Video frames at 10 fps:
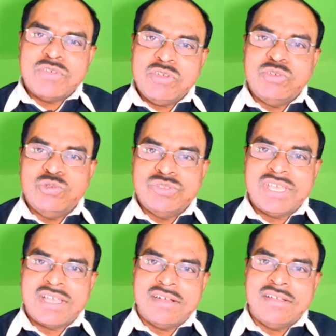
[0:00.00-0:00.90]
will do
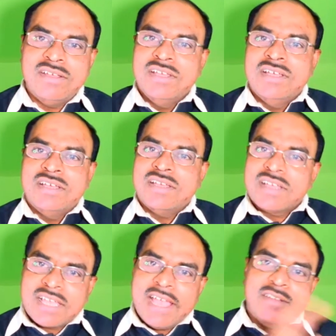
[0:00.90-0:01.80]
the
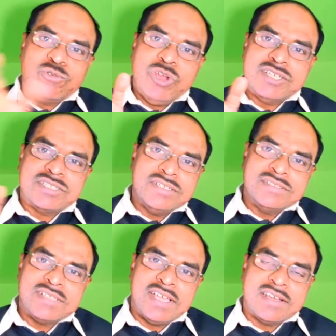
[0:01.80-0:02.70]

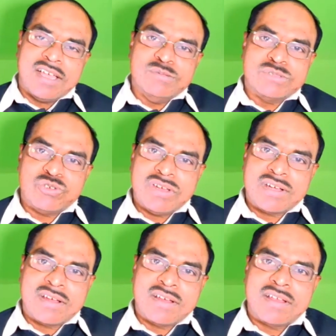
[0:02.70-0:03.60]
calculations and comes to a
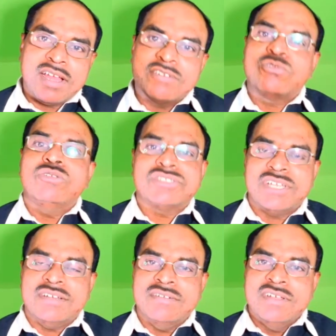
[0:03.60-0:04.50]

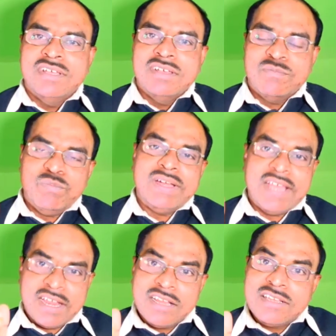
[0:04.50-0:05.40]
conclusion. But
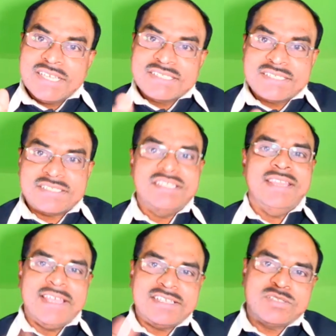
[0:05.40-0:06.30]
analytics is the
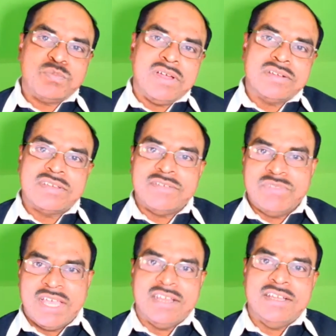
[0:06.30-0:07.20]
next part of
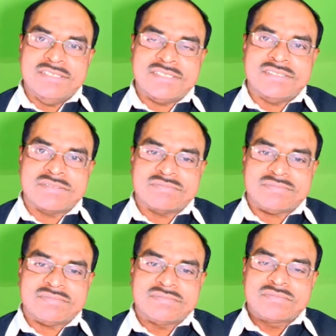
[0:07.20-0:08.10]
the analysis.
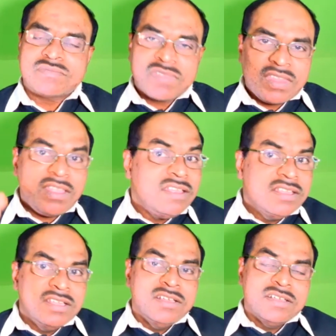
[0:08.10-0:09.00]

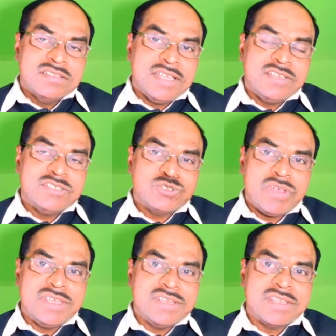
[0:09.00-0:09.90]
That is
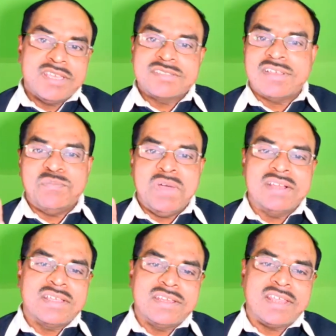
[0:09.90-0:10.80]
why in case of
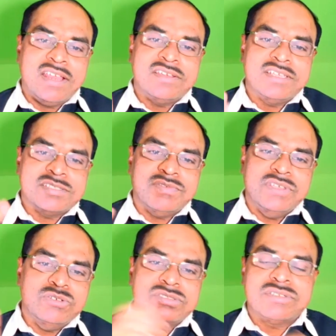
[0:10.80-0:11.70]
marketing analytics, we
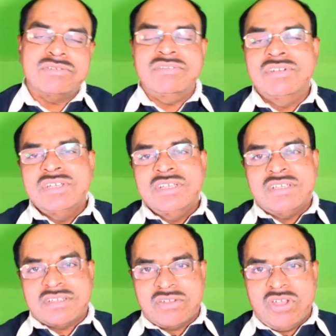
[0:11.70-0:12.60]
used to
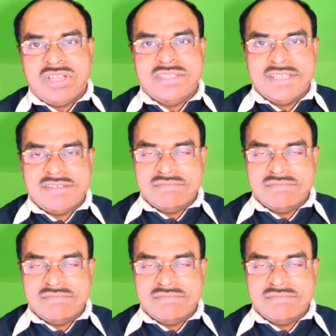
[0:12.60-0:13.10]
call that